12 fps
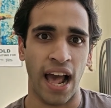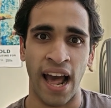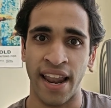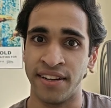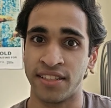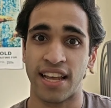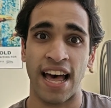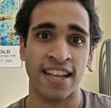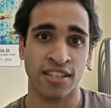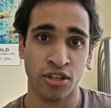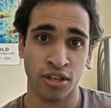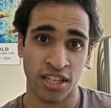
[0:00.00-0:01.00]
and
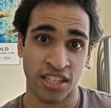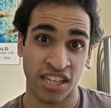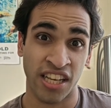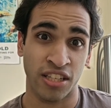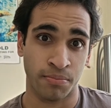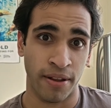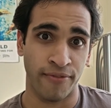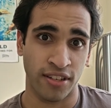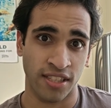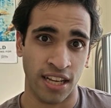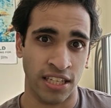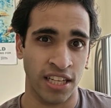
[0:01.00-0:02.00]
as good as he has been
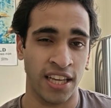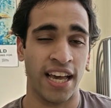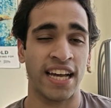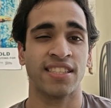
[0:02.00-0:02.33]
for City,